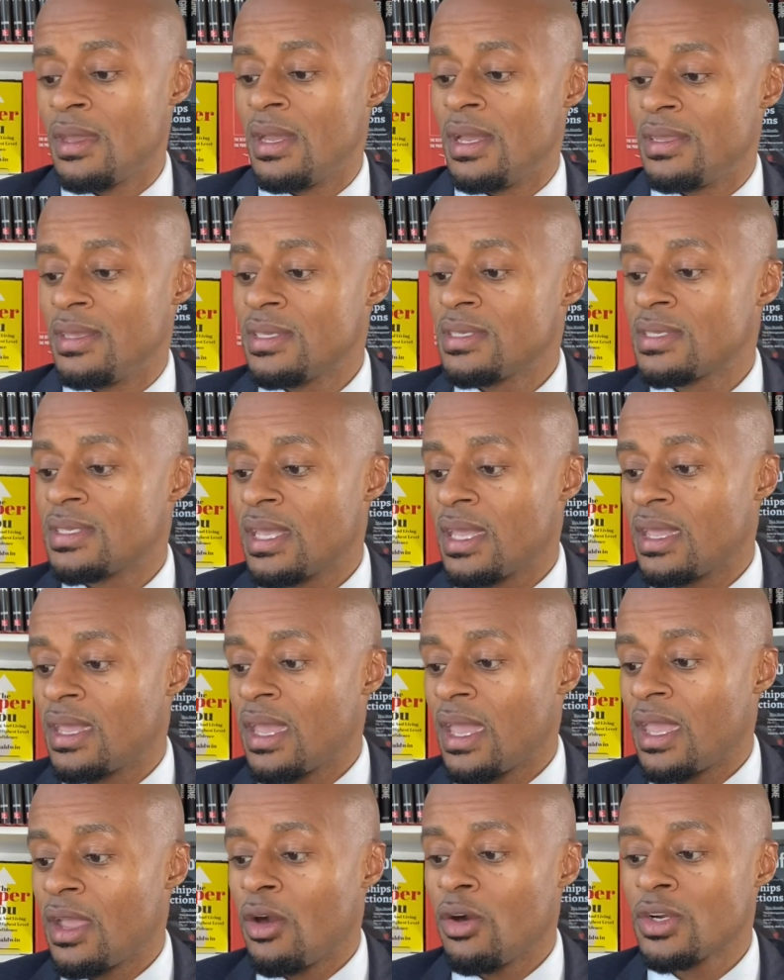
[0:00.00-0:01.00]
And this is
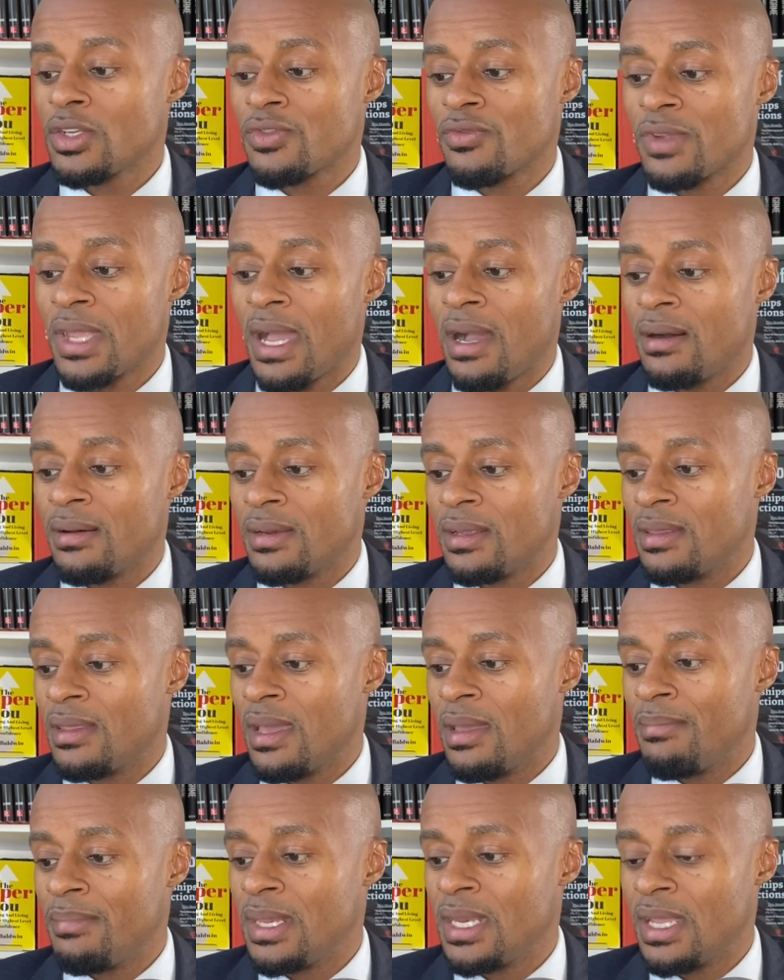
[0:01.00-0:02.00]
a harsh reality
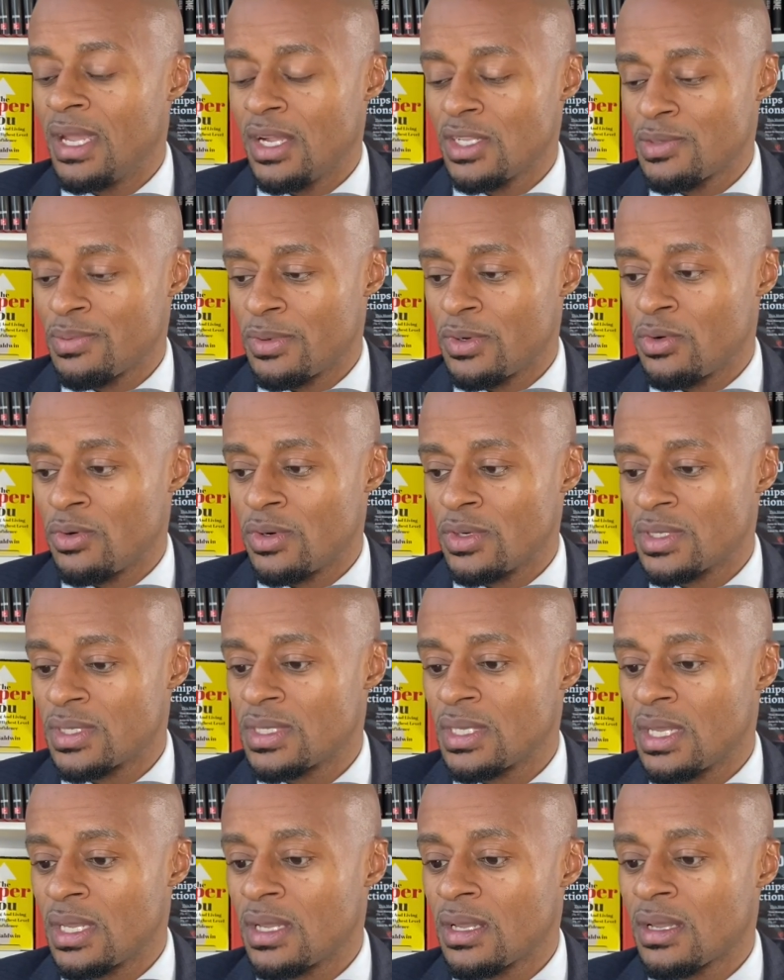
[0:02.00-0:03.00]
that many
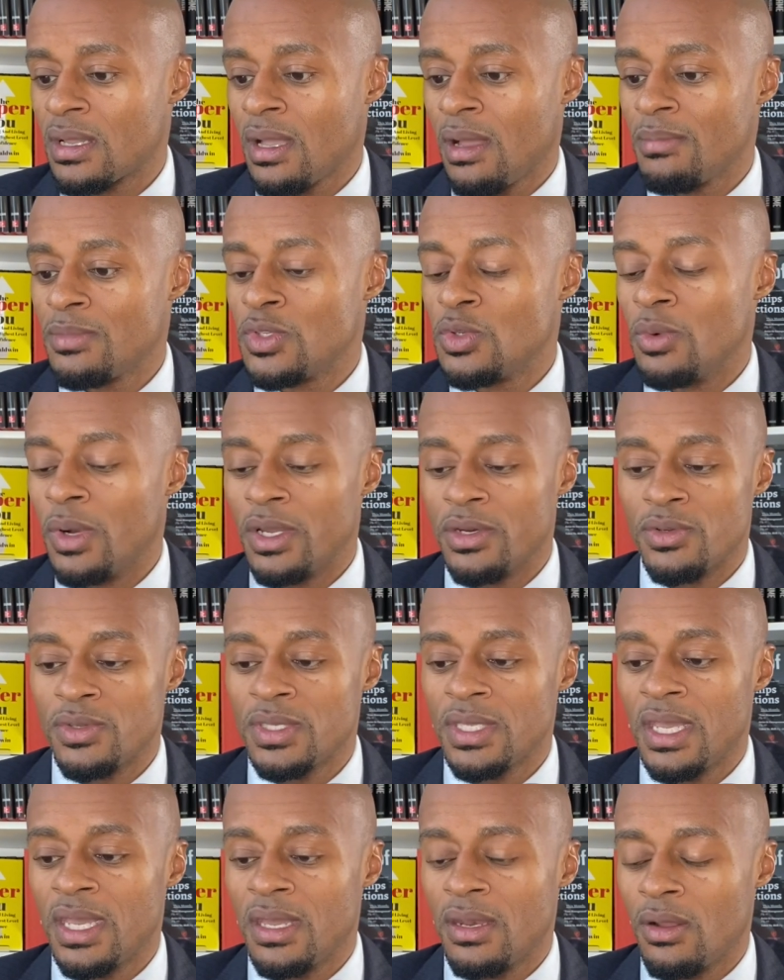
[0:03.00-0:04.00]
entrepreneurs come to
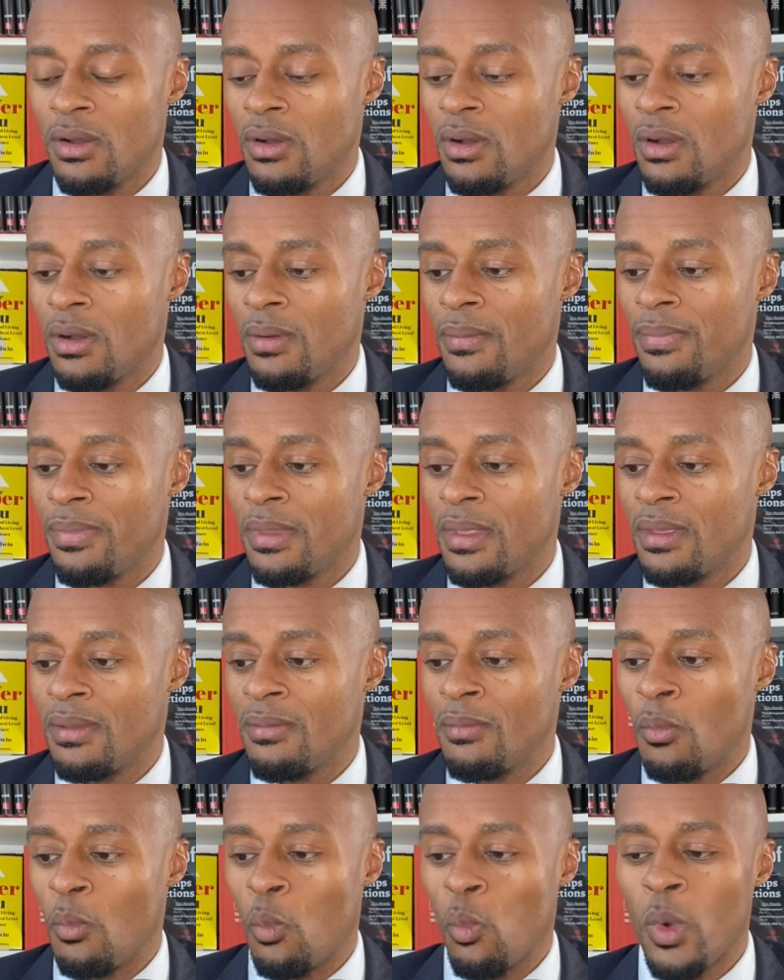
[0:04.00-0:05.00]
understand
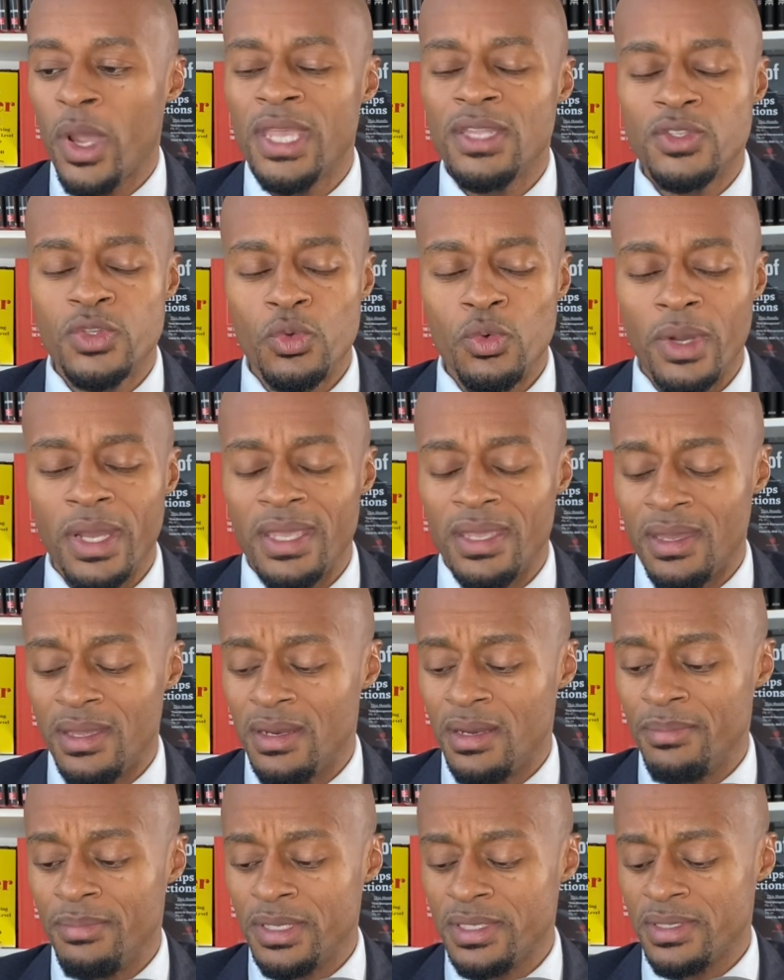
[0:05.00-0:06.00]
way too late in
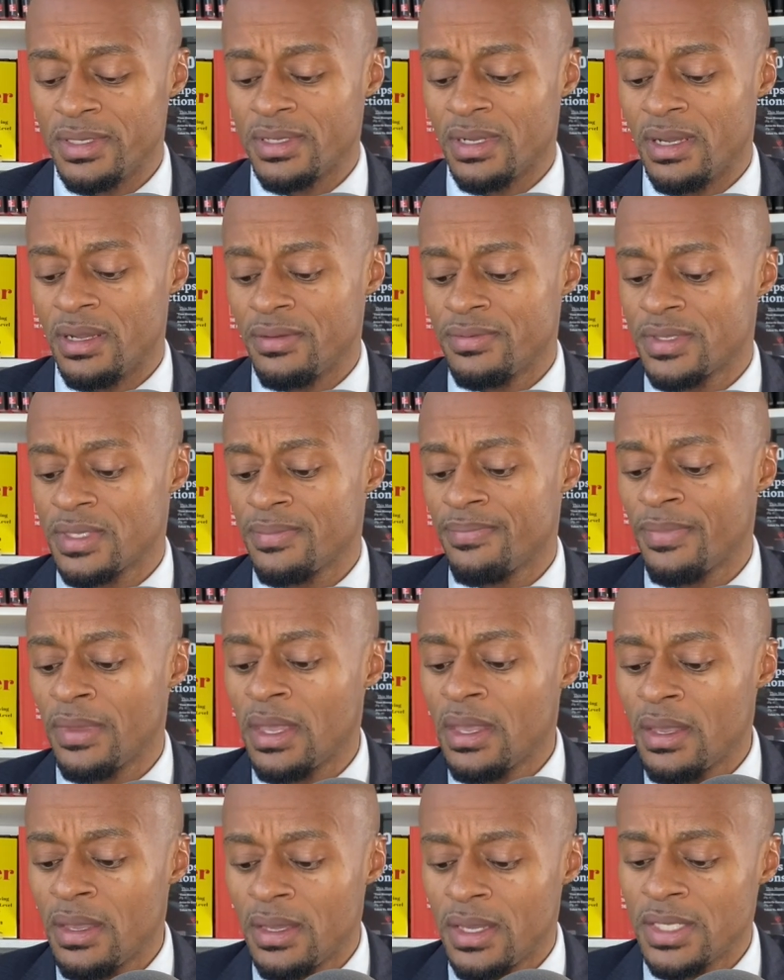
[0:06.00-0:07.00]
their business lives.
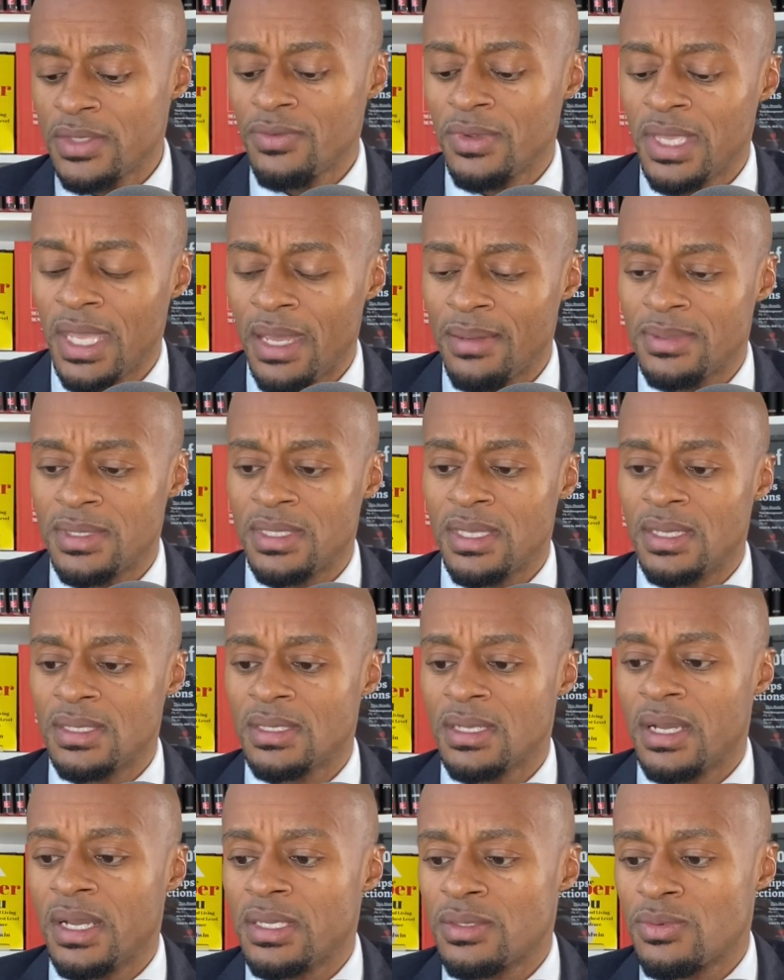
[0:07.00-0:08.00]
Let's recap today's
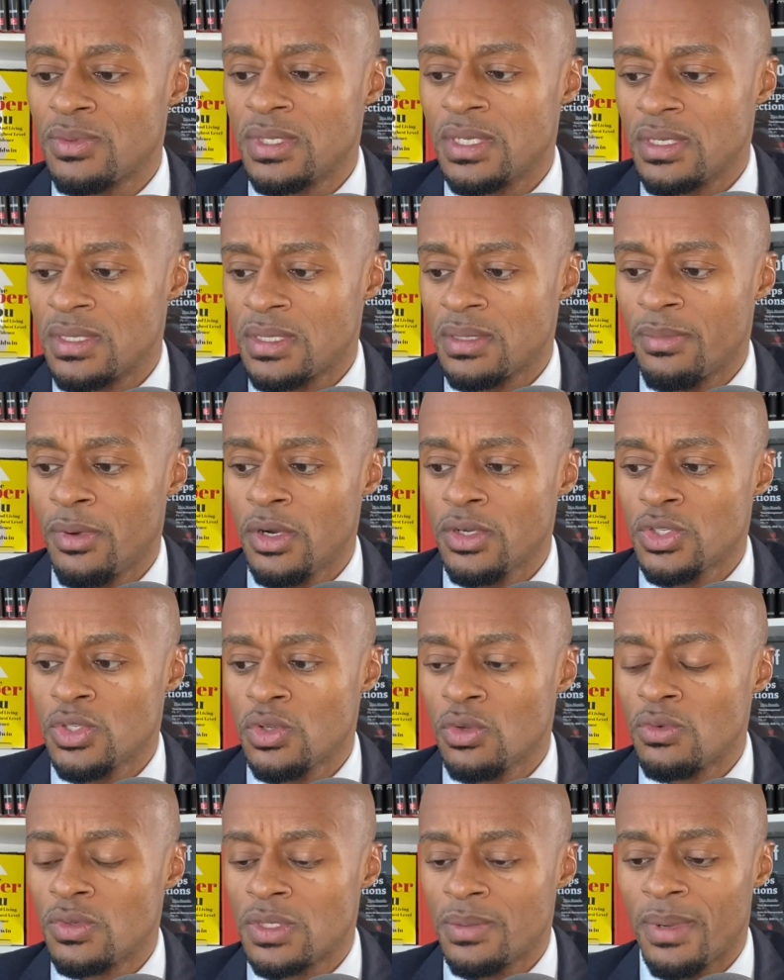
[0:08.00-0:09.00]
class, which is some harsh
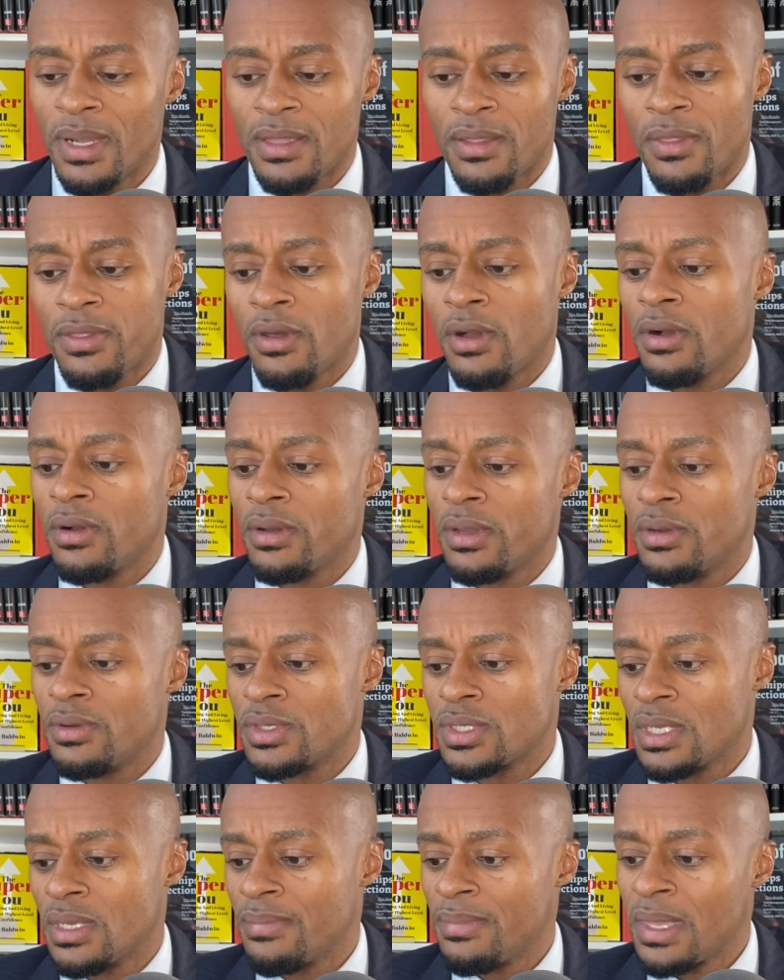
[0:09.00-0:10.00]
truths about the thought
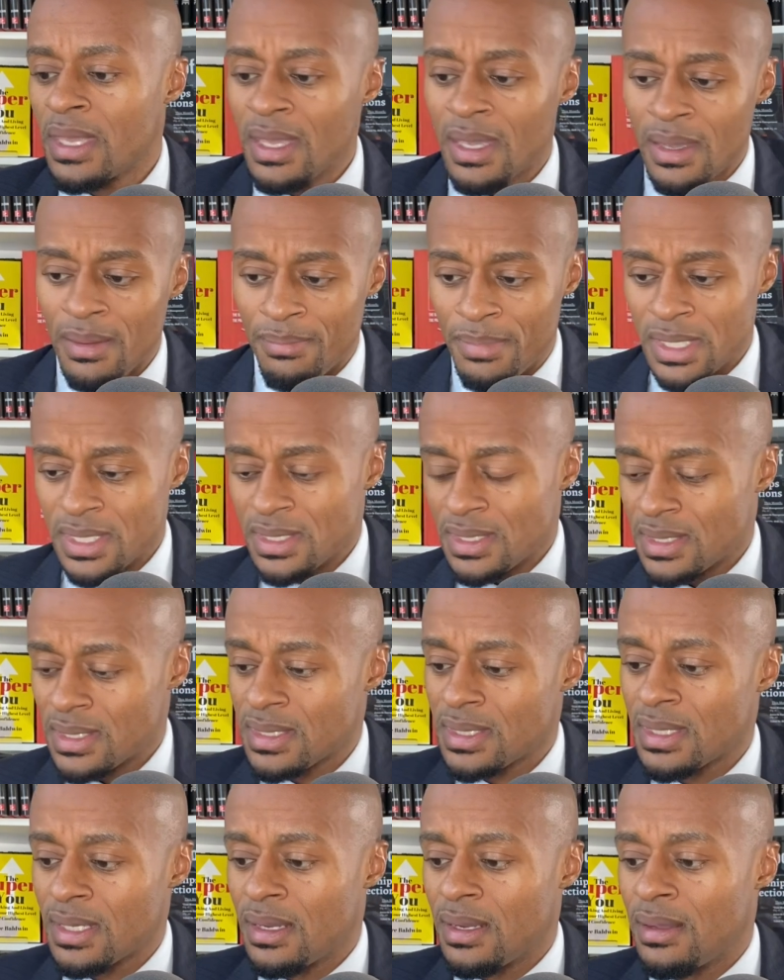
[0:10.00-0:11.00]
leadership
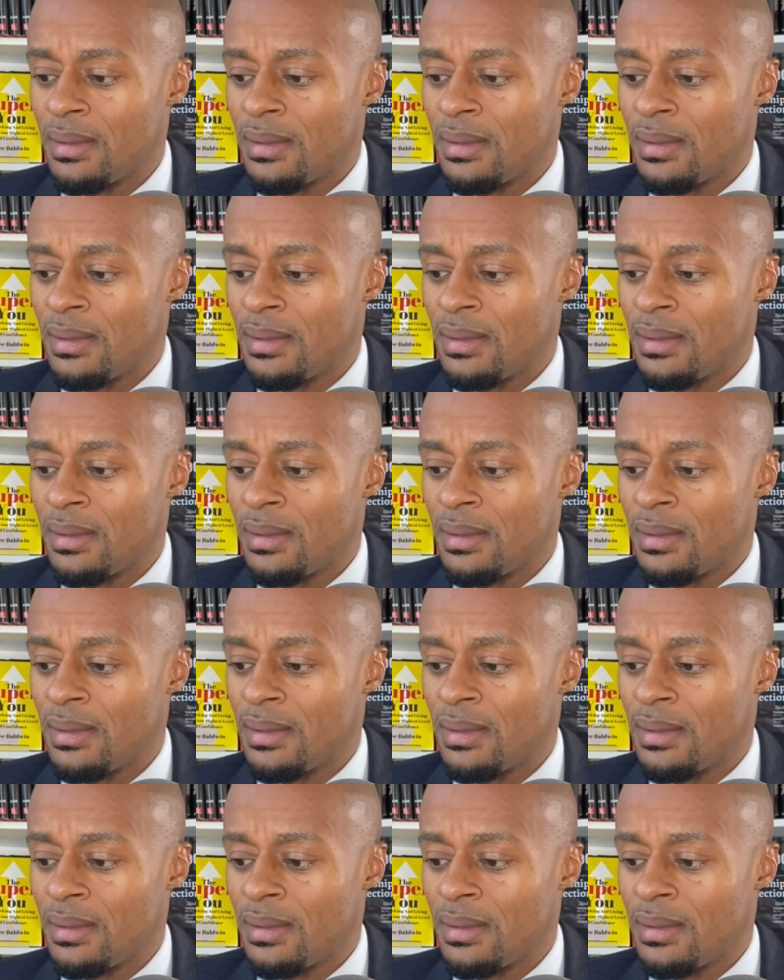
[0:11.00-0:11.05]
business.